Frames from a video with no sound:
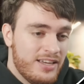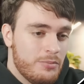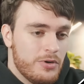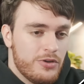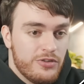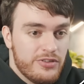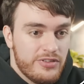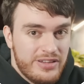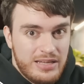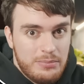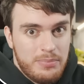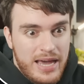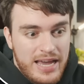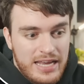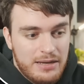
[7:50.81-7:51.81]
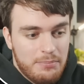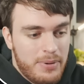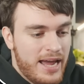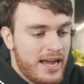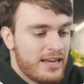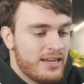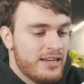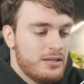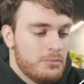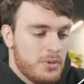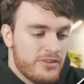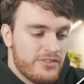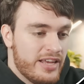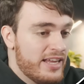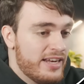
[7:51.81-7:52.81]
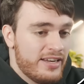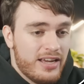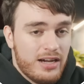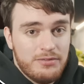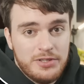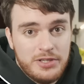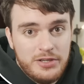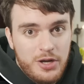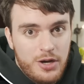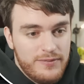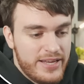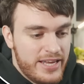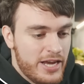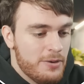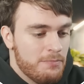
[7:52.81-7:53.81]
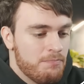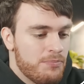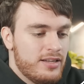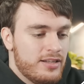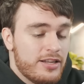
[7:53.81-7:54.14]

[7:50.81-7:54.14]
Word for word: which is the paid pack, once again covered over here.